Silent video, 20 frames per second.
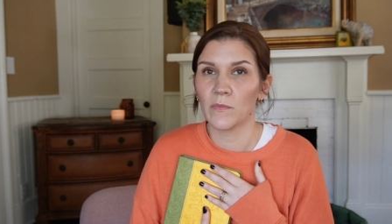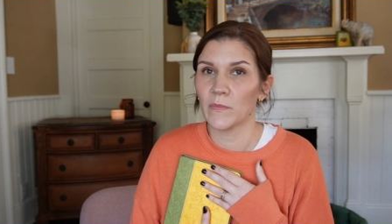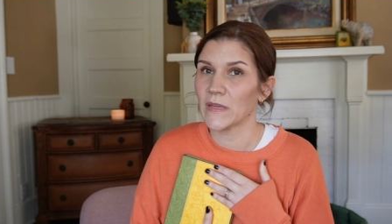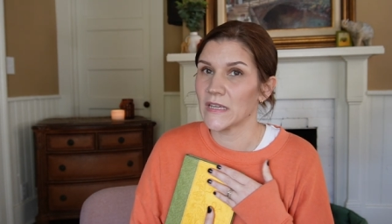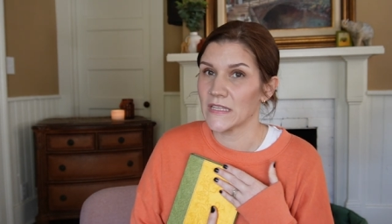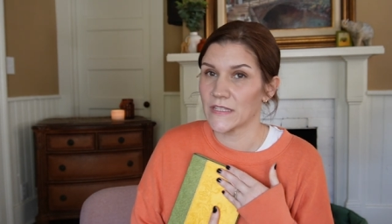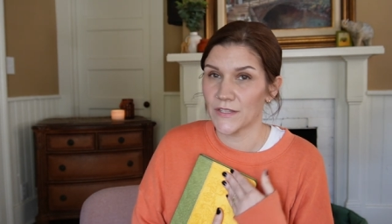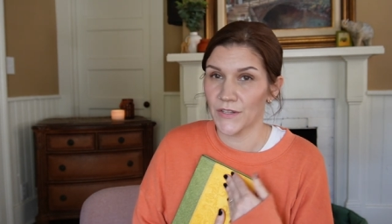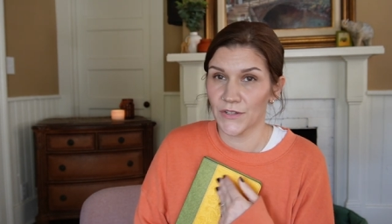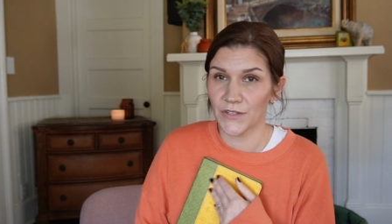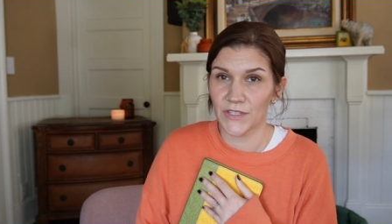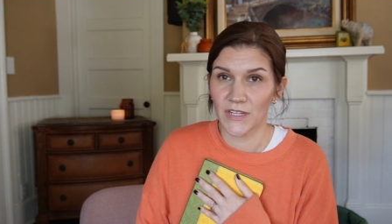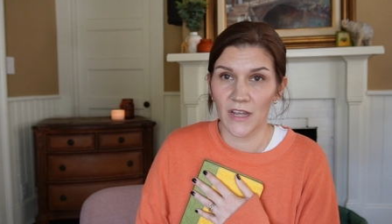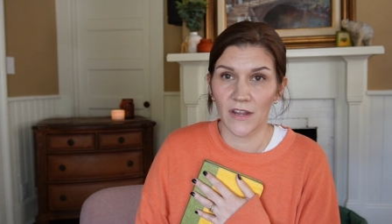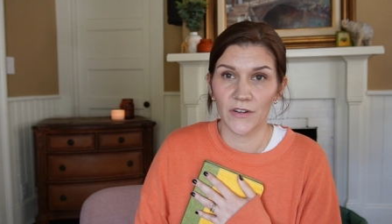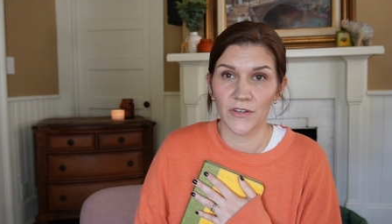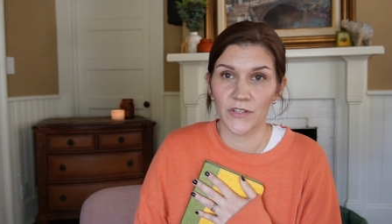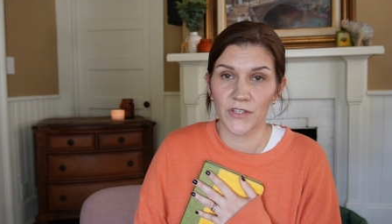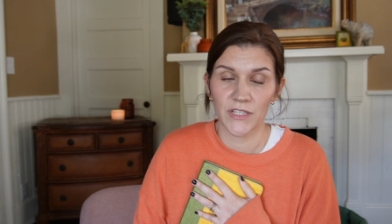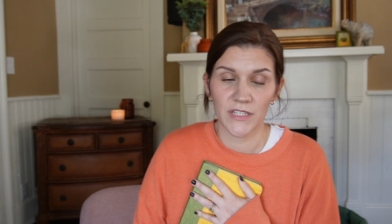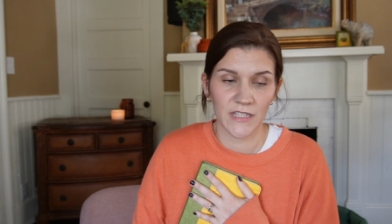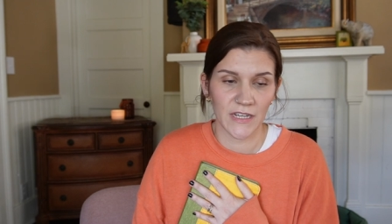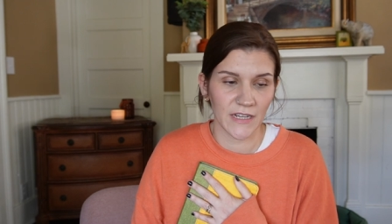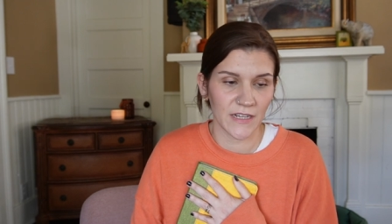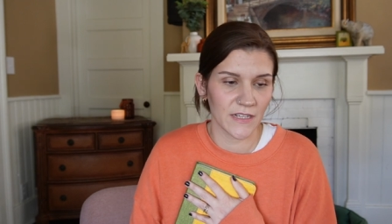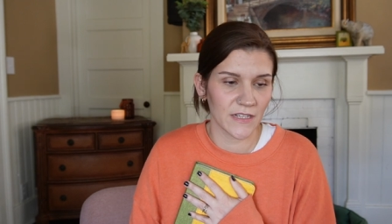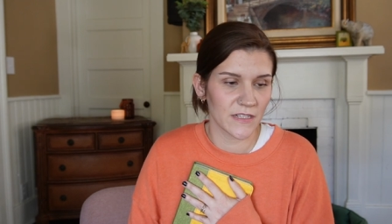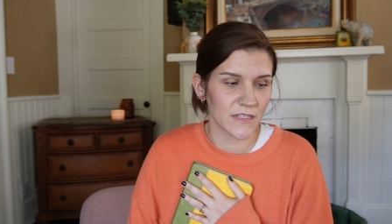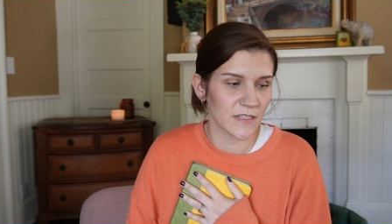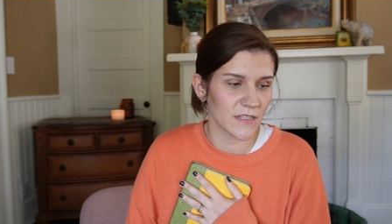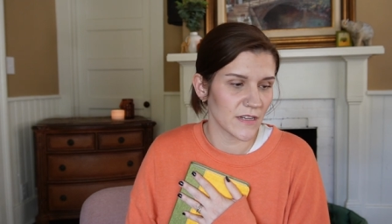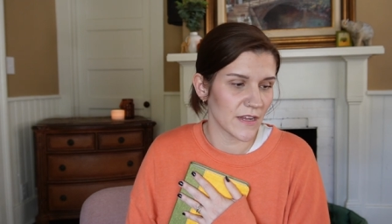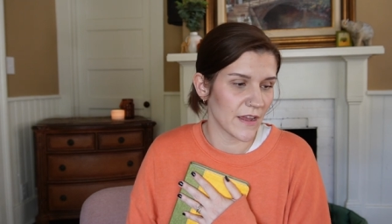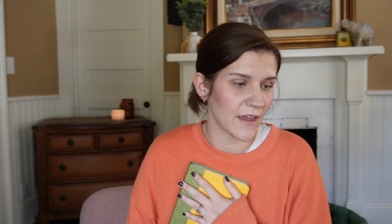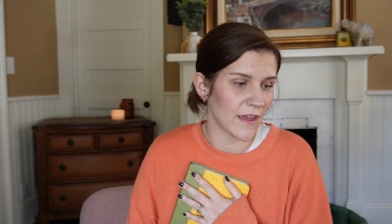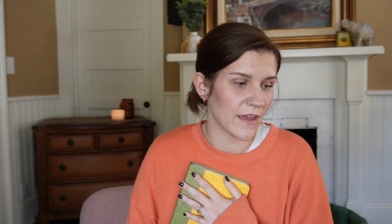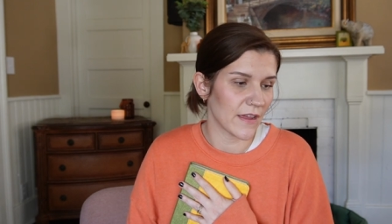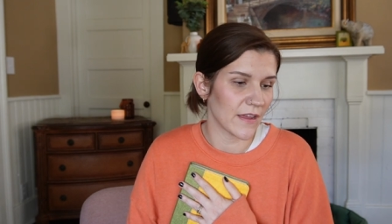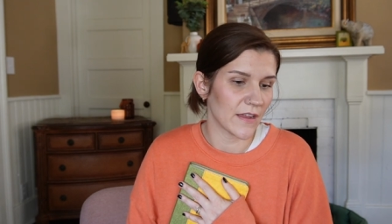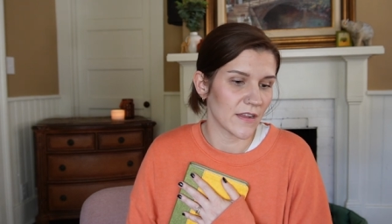easier to understand,
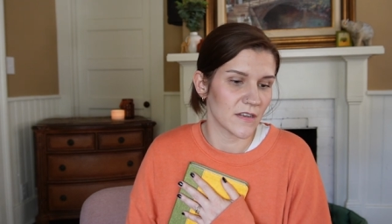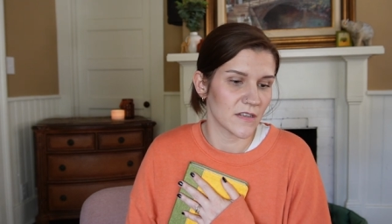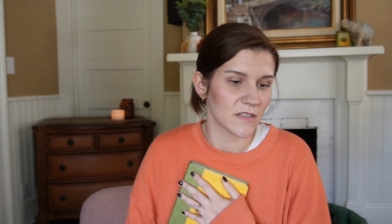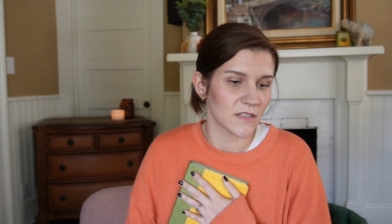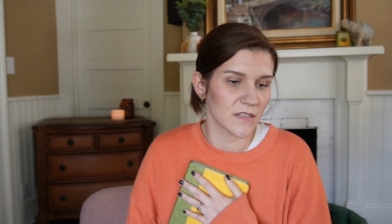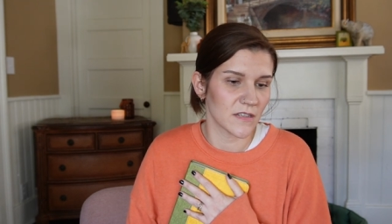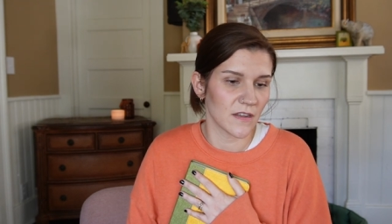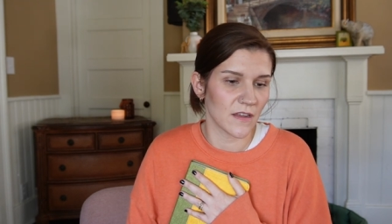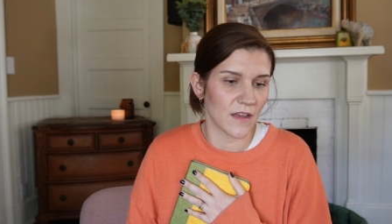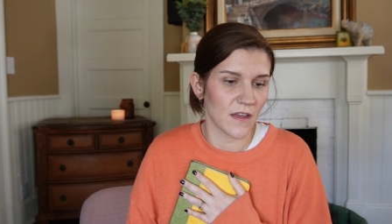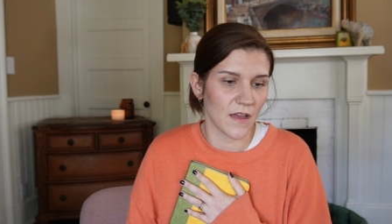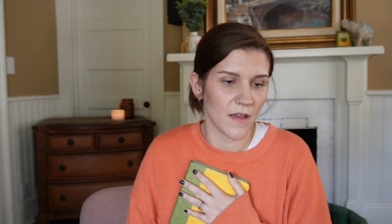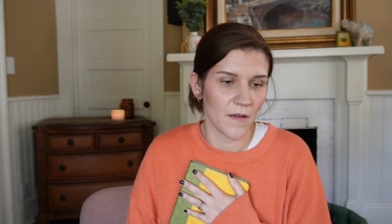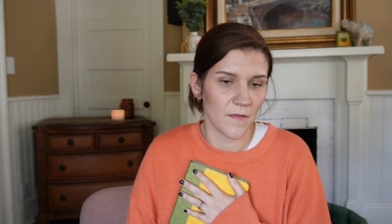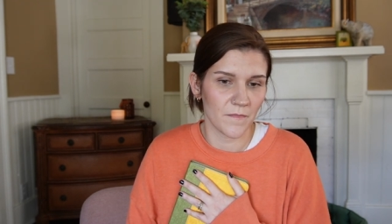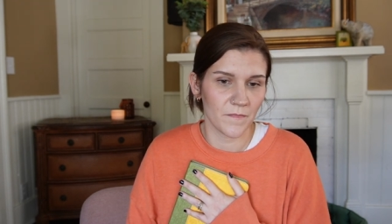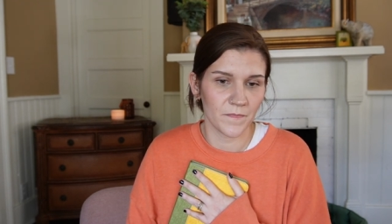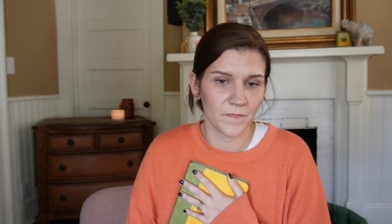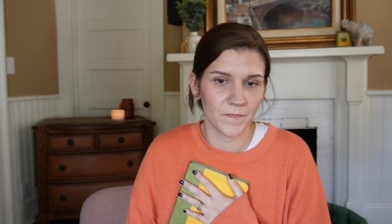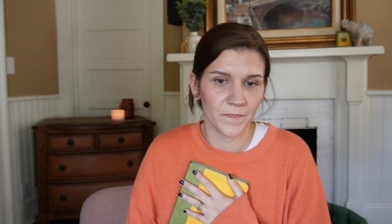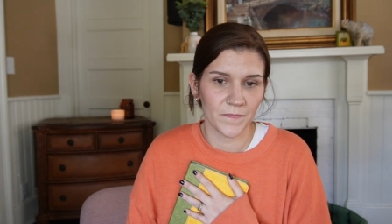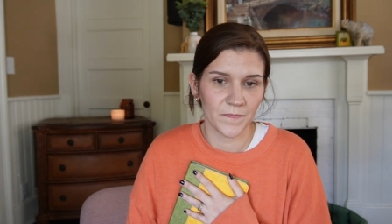and um,